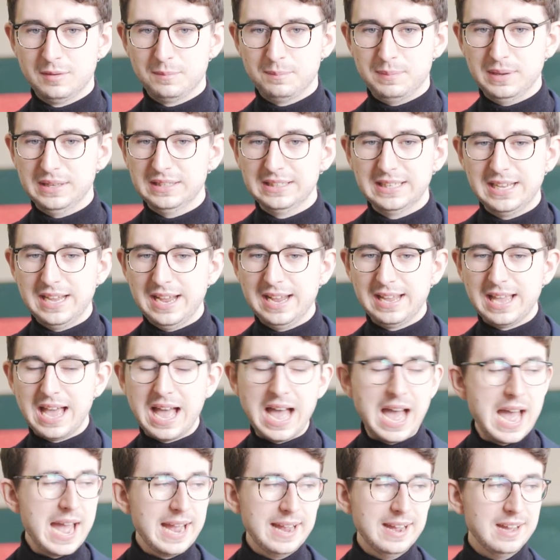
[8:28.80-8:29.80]
But
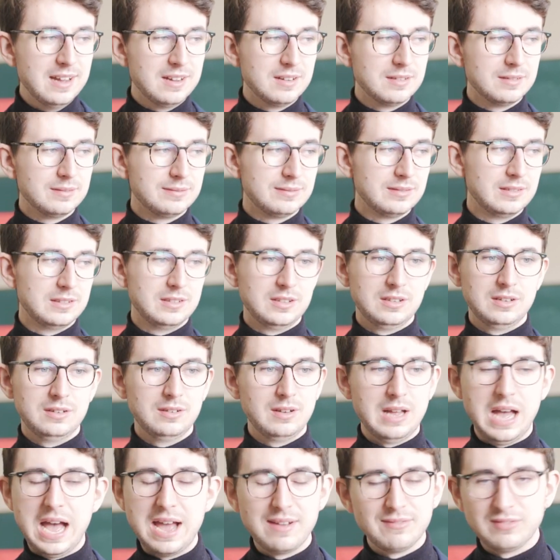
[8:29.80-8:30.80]
like,
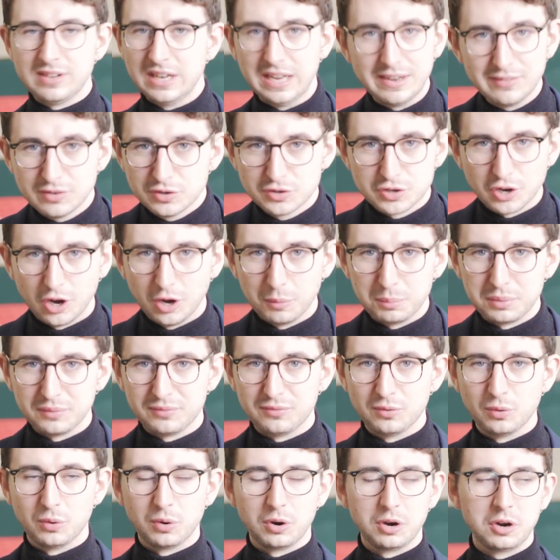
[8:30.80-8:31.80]
I've never taught
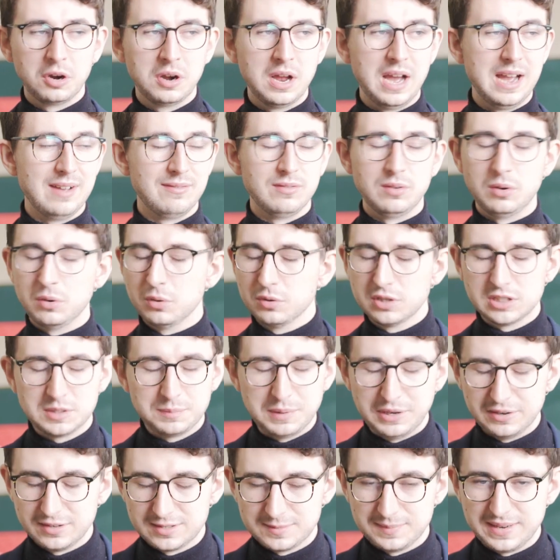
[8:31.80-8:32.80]
before, I have no
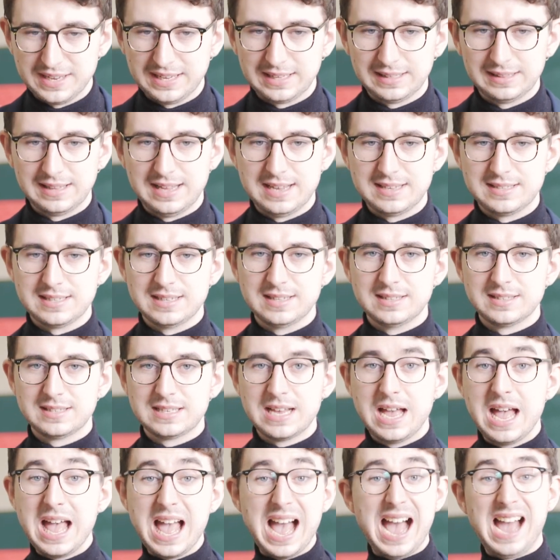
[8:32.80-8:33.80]
experience making lessons,
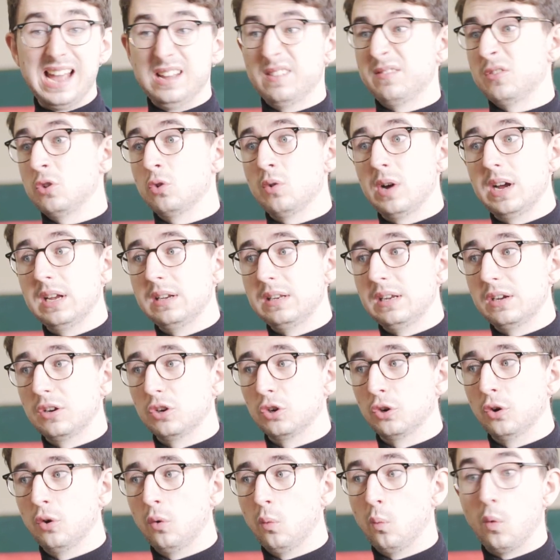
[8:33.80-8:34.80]
I have no idea
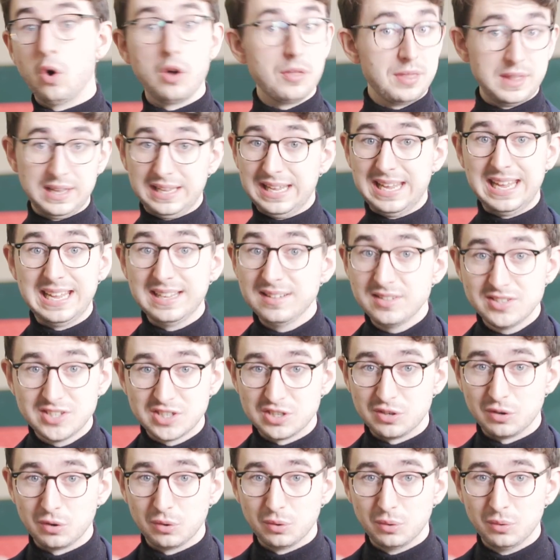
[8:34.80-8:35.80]
what the
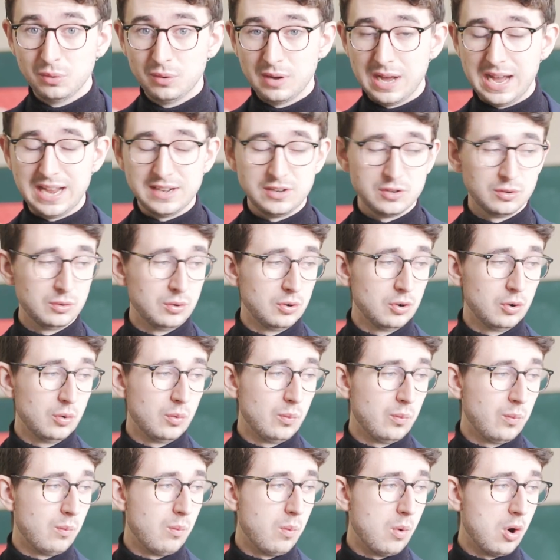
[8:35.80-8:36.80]
kids know, I don't know
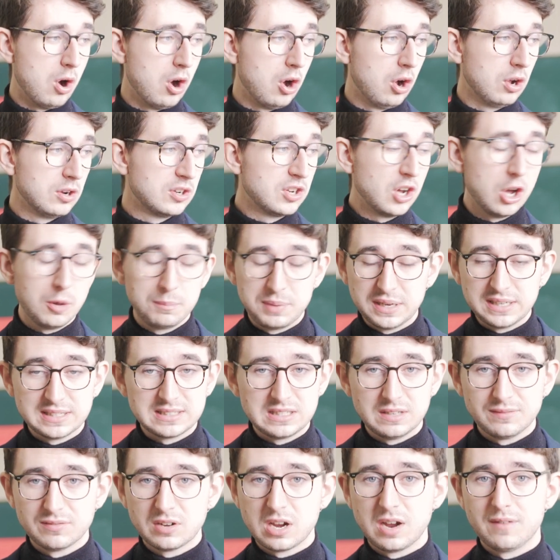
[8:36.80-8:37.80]
what
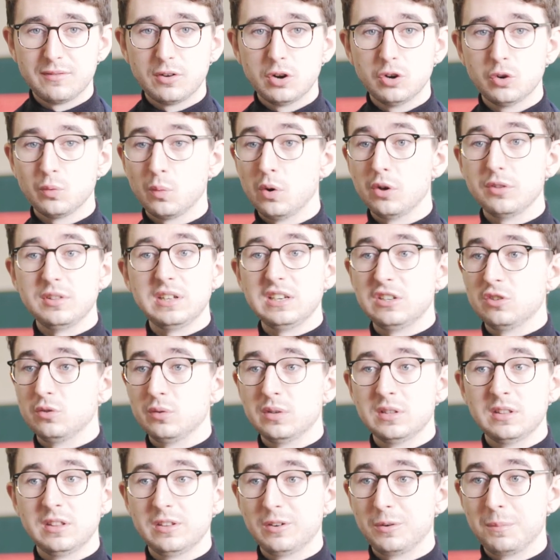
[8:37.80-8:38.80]
topics they've covered, what they do
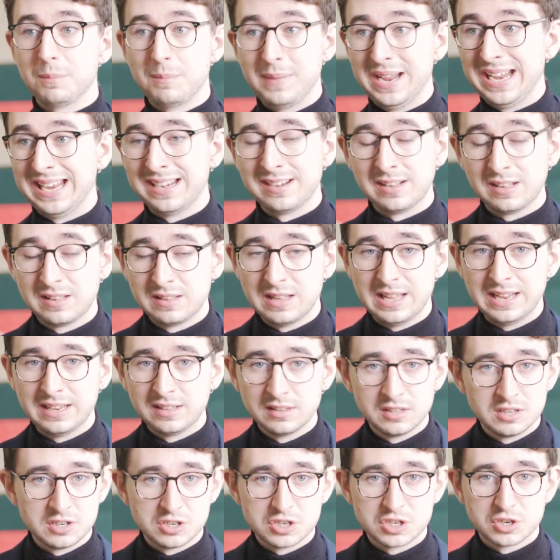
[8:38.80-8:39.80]
in their main
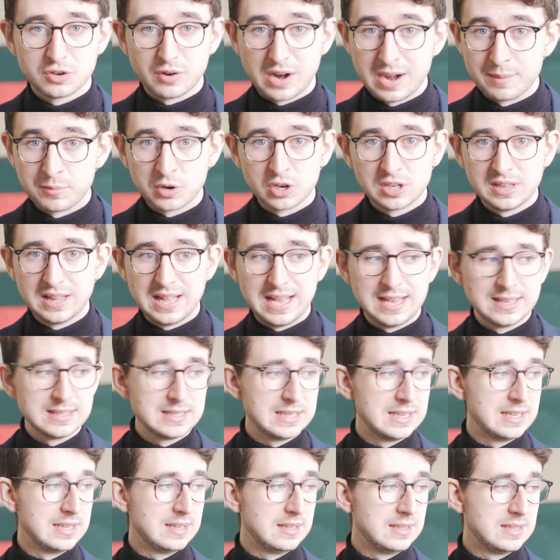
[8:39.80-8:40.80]
English grammar
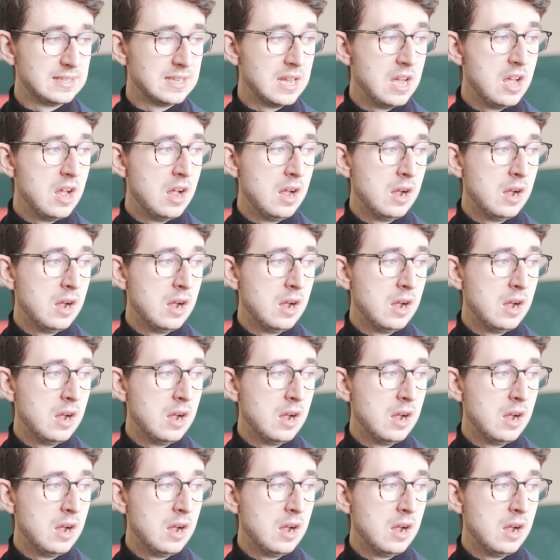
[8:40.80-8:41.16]
classes,